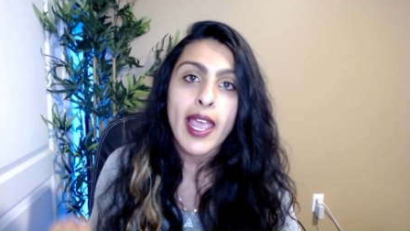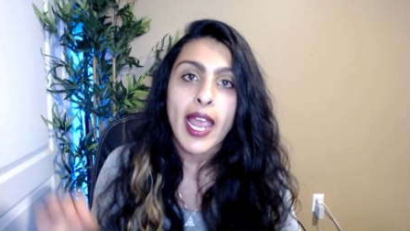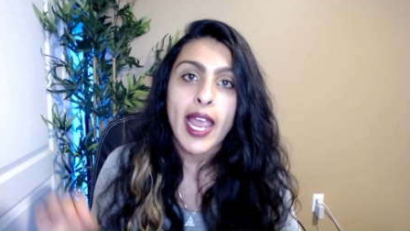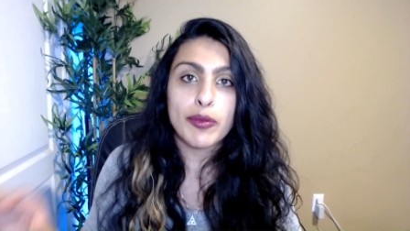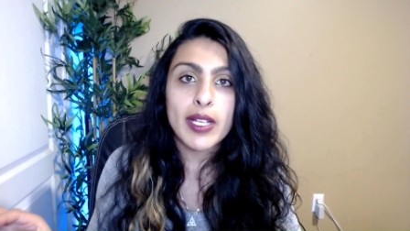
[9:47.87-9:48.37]

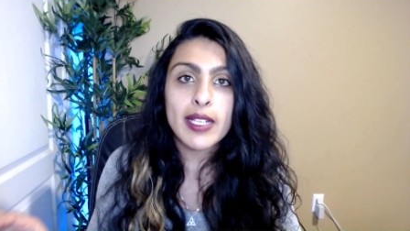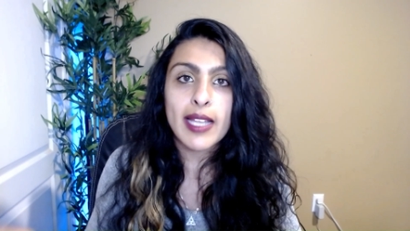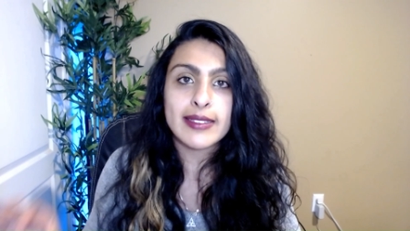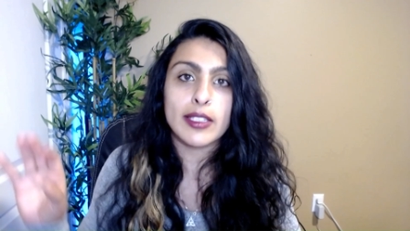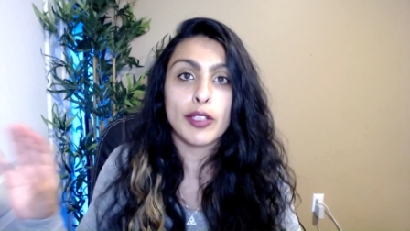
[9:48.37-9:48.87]
and
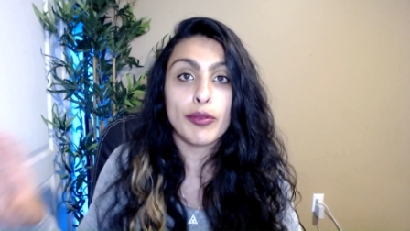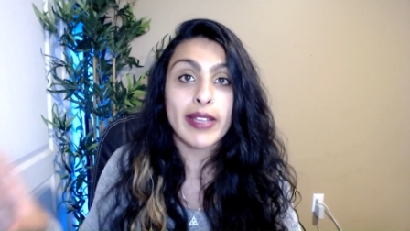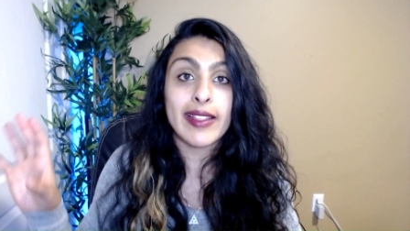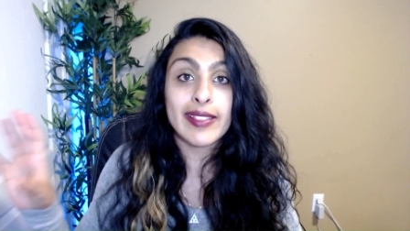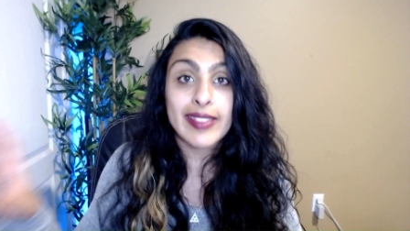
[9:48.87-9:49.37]
realize that the rate
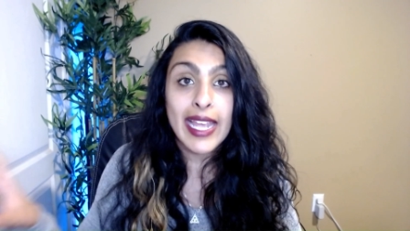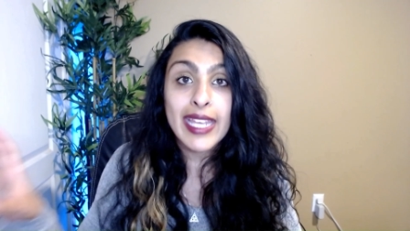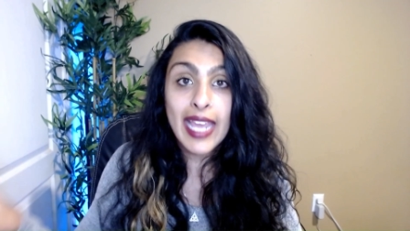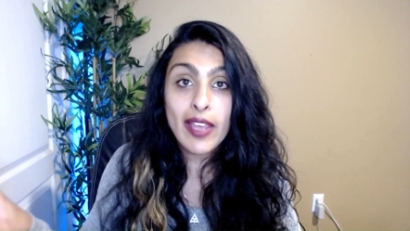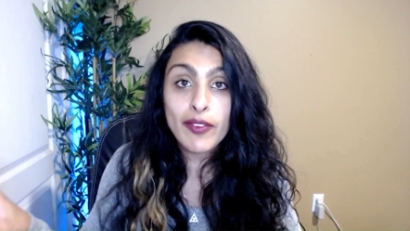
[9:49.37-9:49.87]
that they
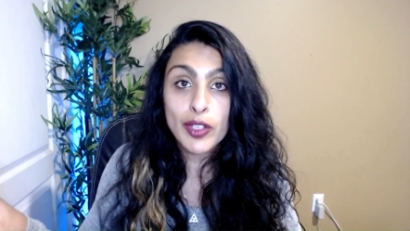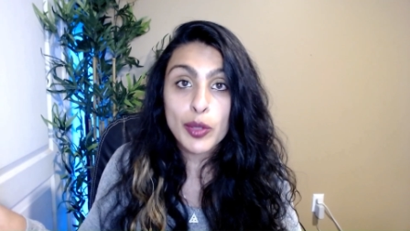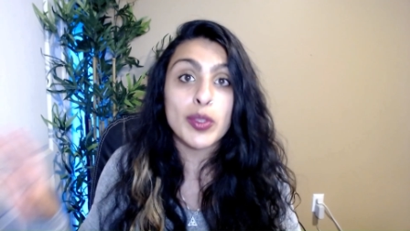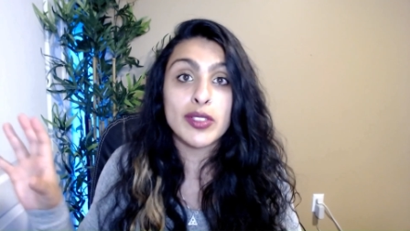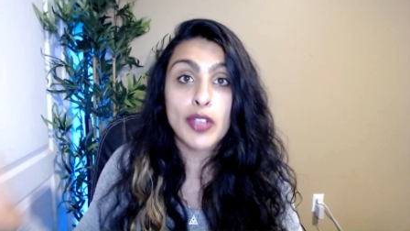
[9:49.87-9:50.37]
gave you
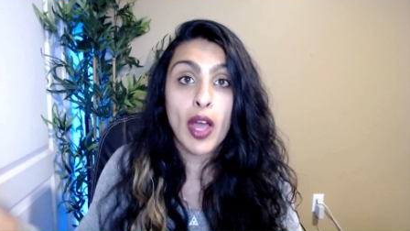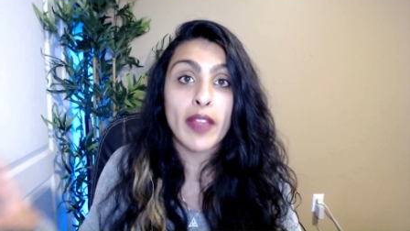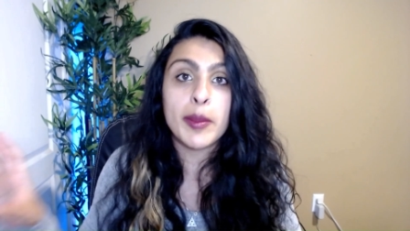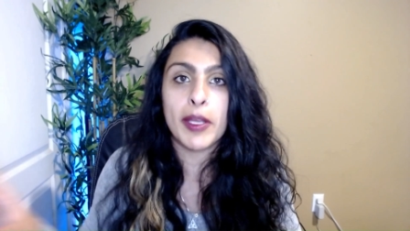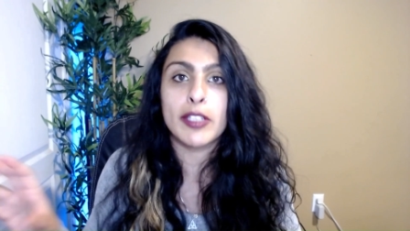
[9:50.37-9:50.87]
was not the
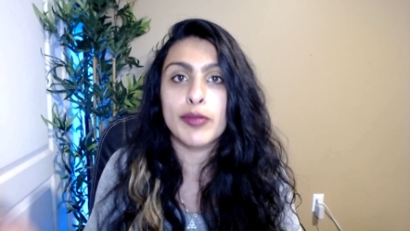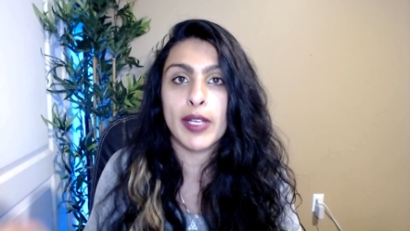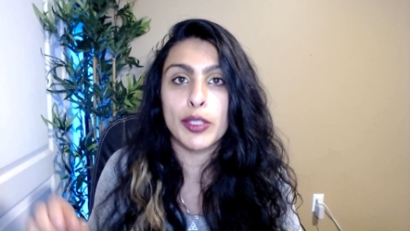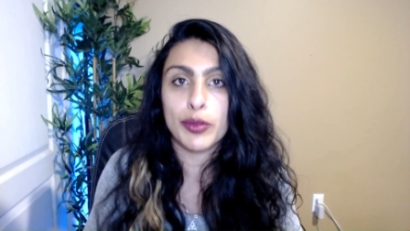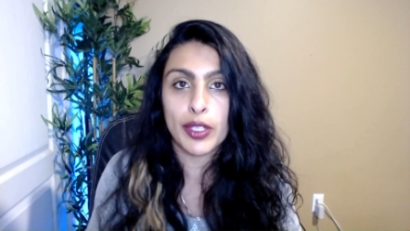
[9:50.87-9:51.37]
best rate
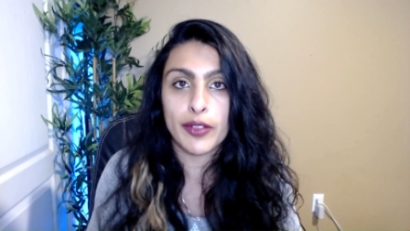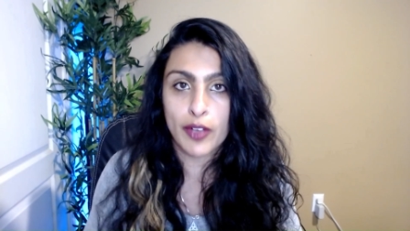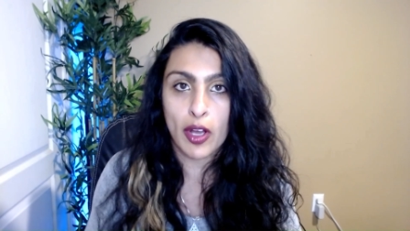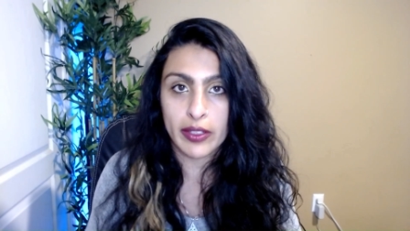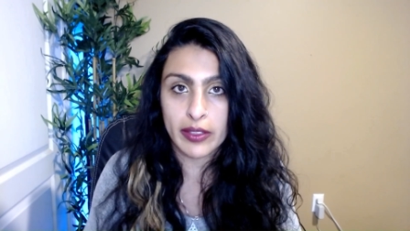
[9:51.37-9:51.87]
you could have
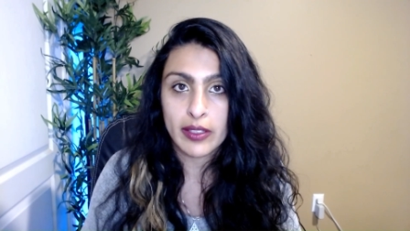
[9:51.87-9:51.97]
gotten.